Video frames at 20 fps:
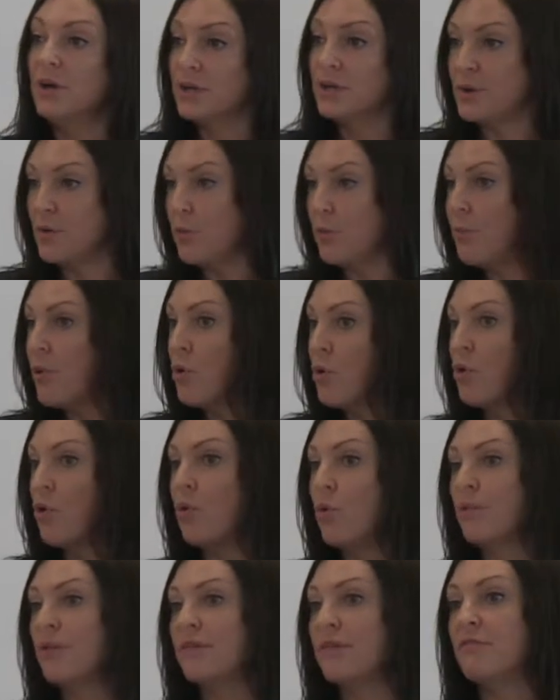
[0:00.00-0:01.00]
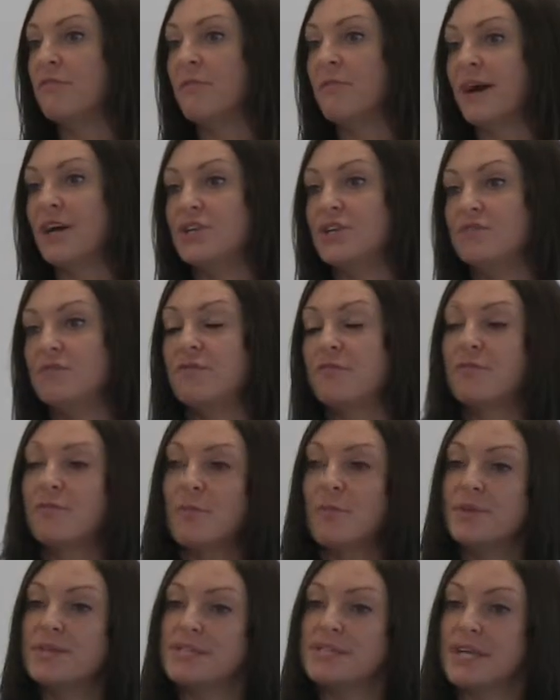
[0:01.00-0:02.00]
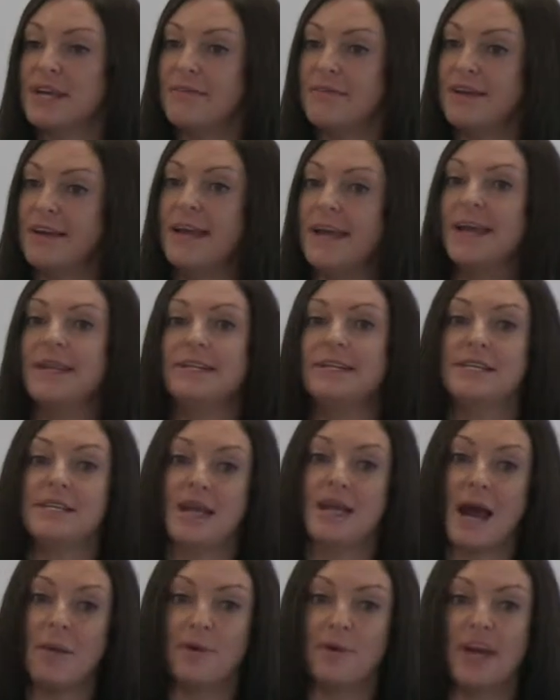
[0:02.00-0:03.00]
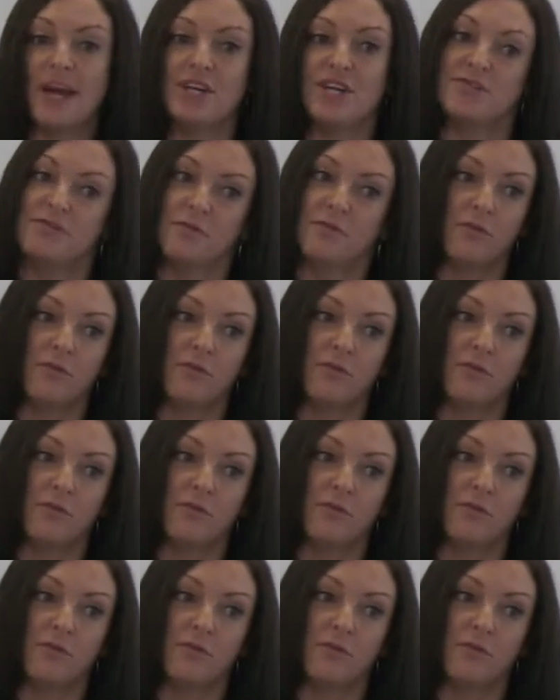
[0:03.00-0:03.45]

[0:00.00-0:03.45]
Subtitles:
It will pull all the information from the CV into the application